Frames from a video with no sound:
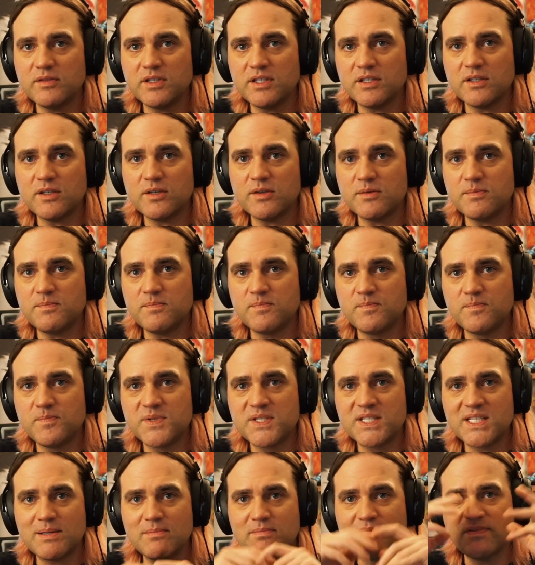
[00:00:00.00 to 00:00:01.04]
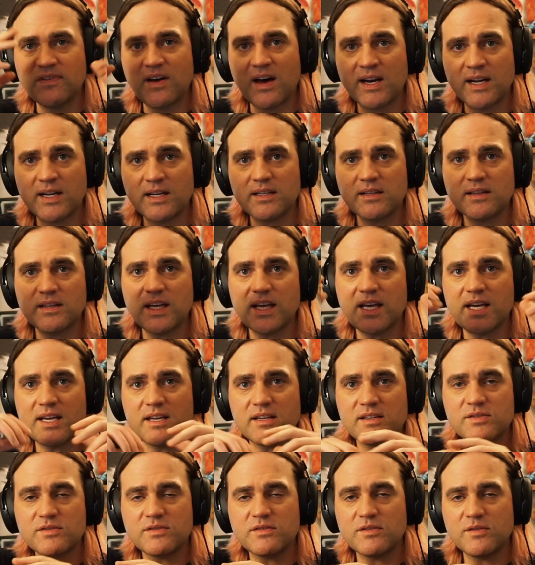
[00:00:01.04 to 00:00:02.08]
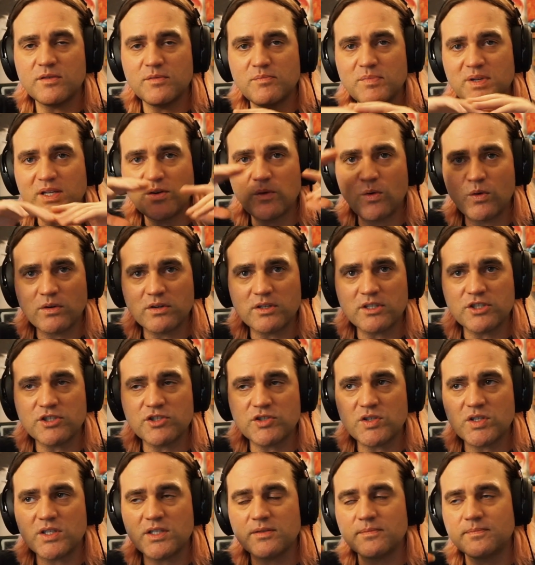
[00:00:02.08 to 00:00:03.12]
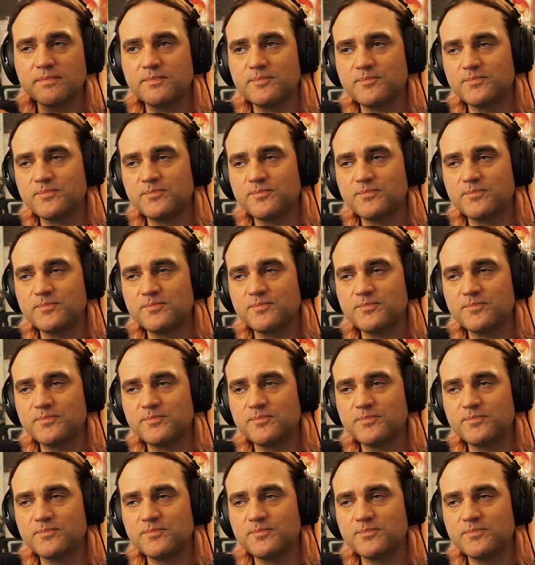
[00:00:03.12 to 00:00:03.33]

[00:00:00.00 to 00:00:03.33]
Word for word: you know, symphonic things, you know, big orchestra.